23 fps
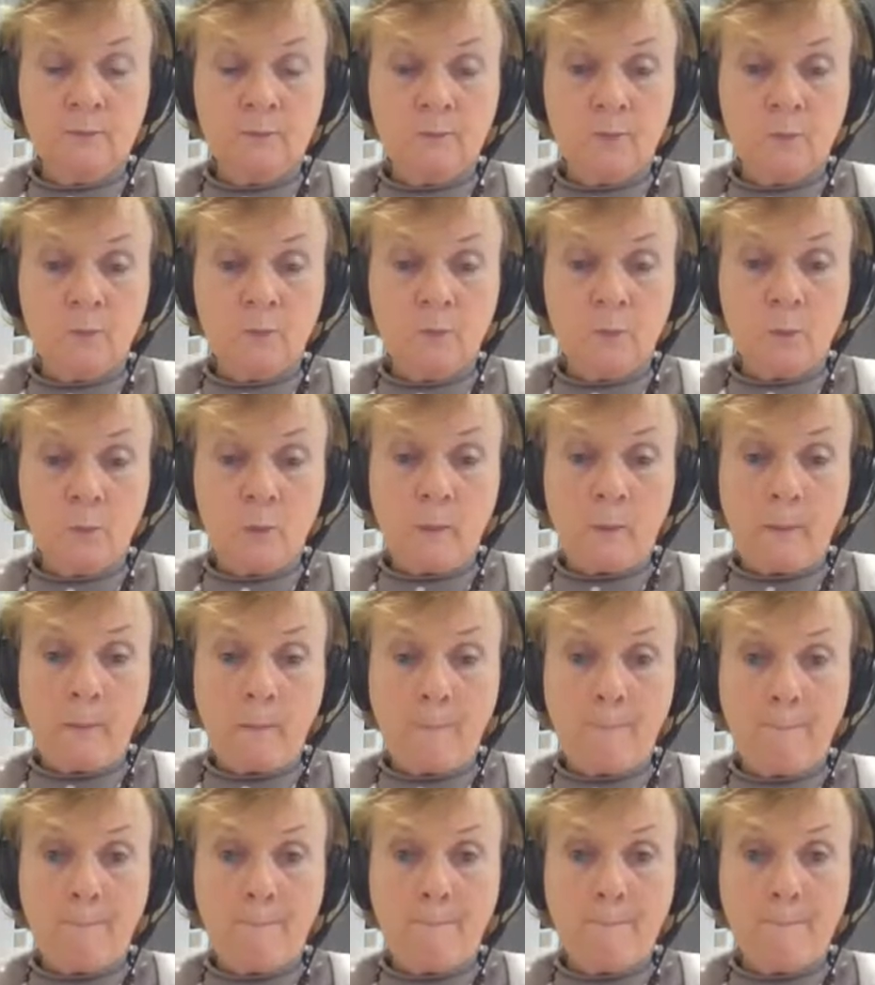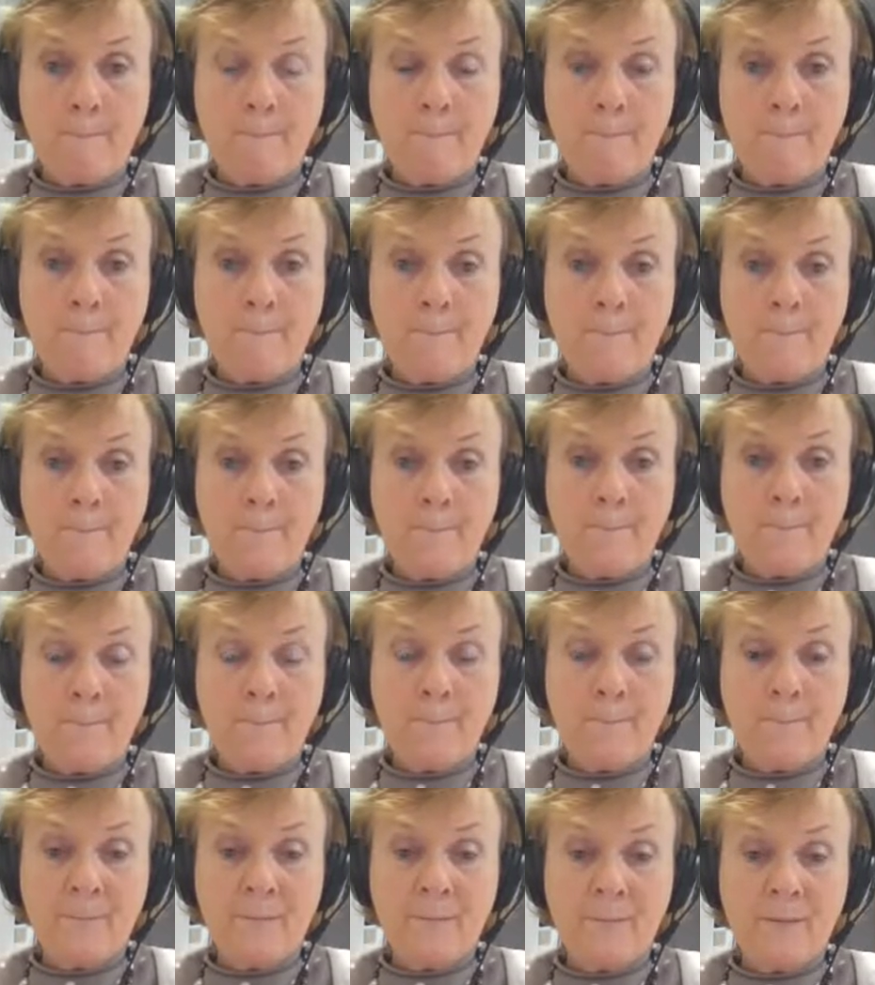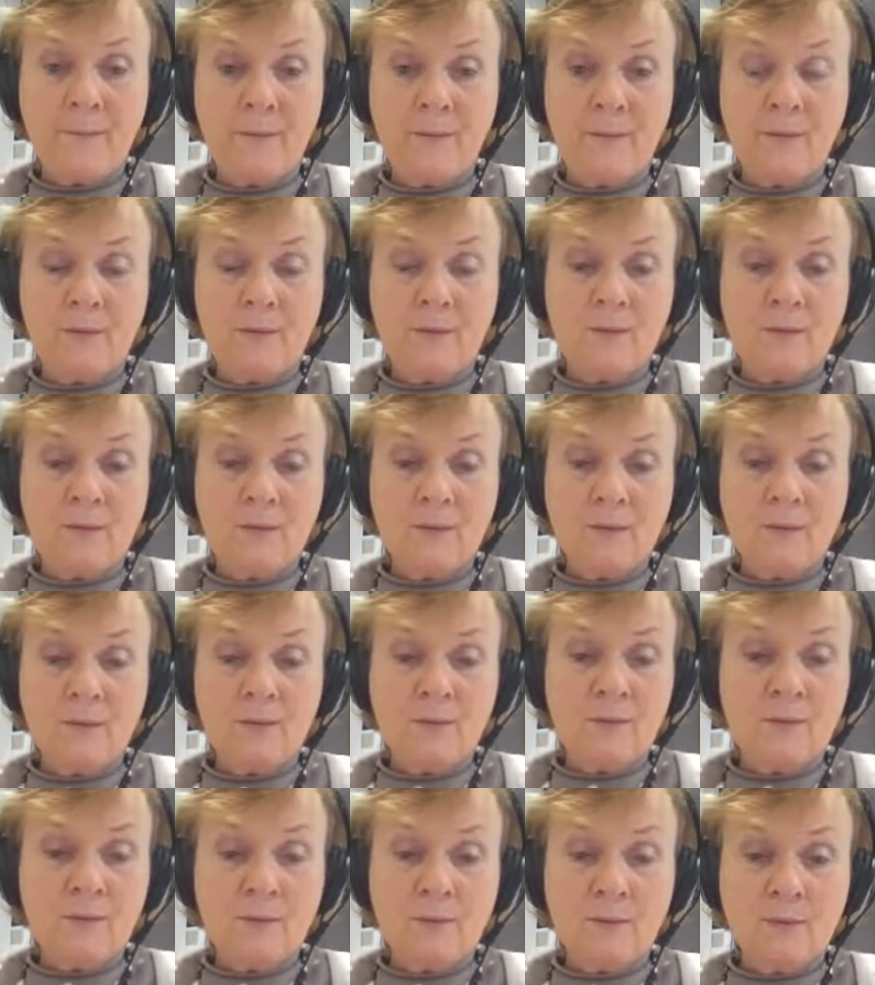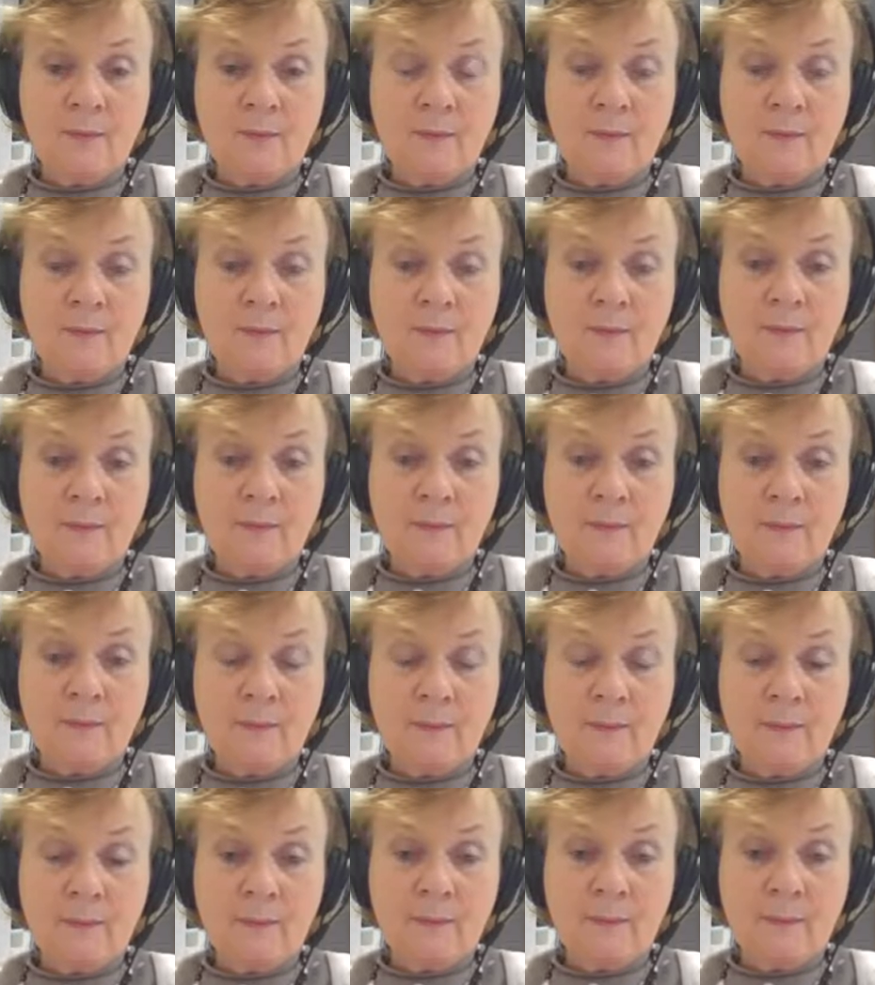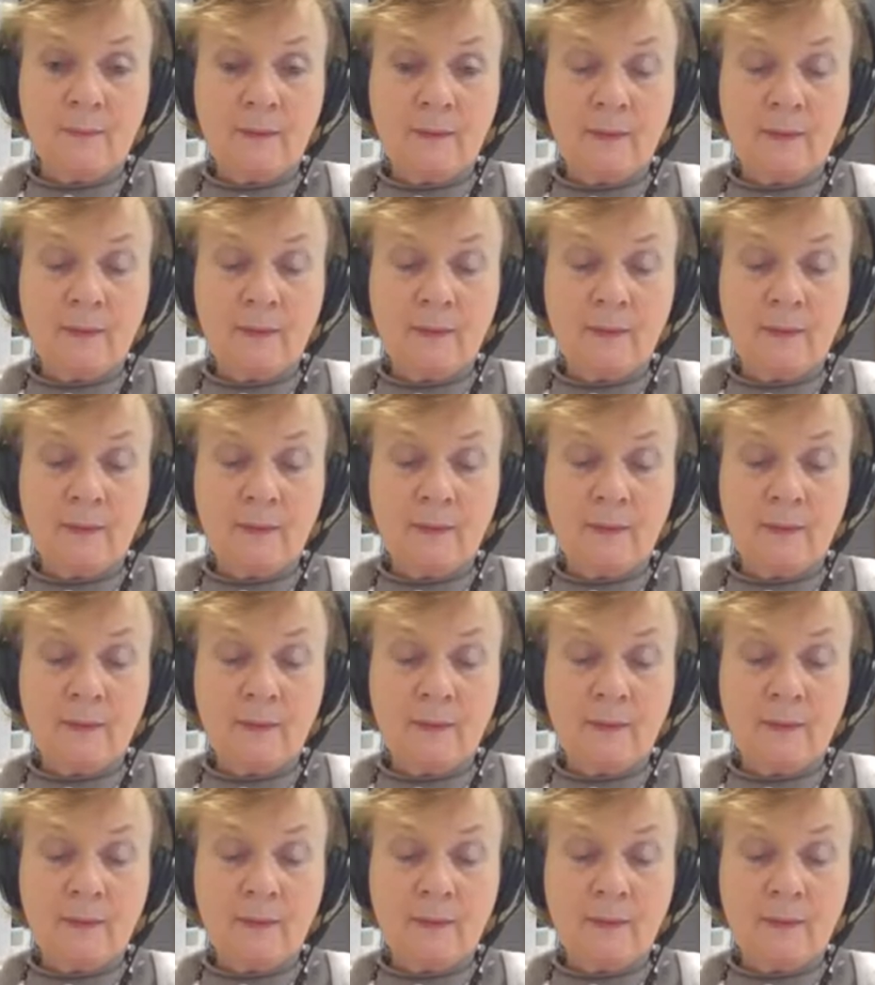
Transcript: The person shown says nothing.